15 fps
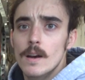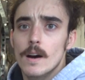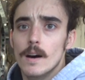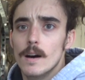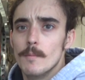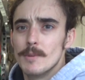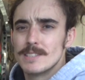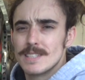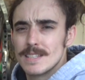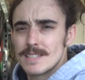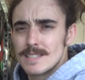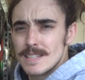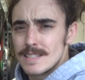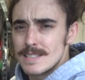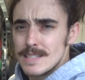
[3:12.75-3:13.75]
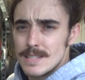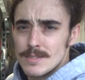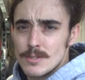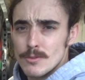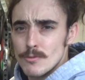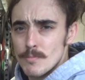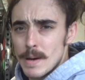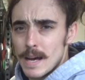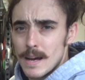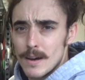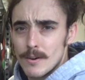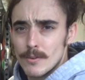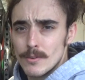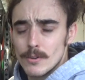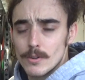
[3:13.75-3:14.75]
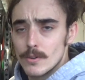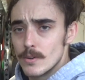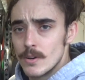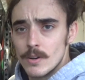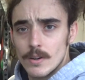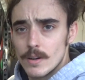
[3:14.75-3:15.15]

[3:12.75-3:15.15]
It's a 62 pound or